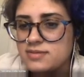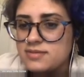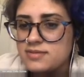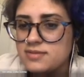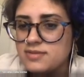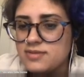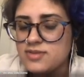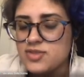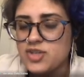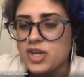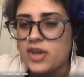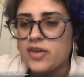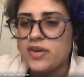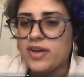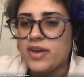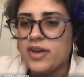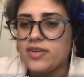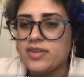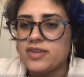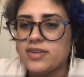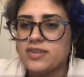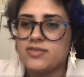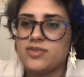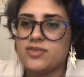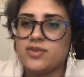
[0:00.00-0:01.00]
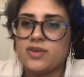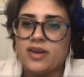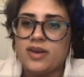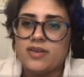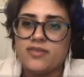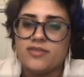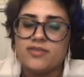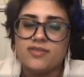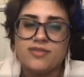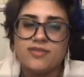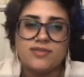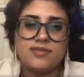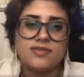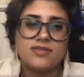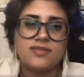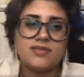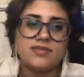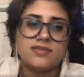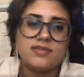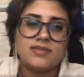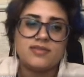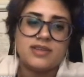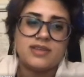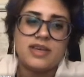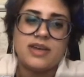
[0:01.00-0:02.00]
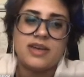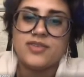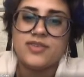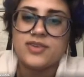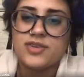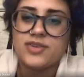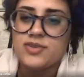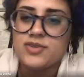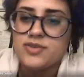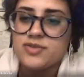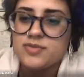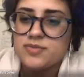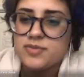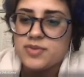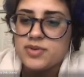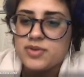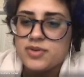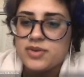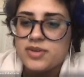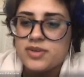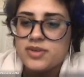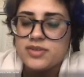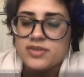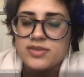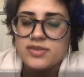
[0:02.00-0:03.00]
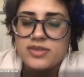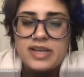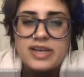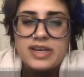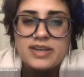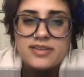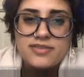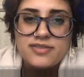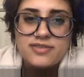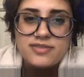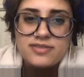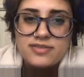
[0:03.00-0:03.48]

Shout out if you have ever used manure in your life.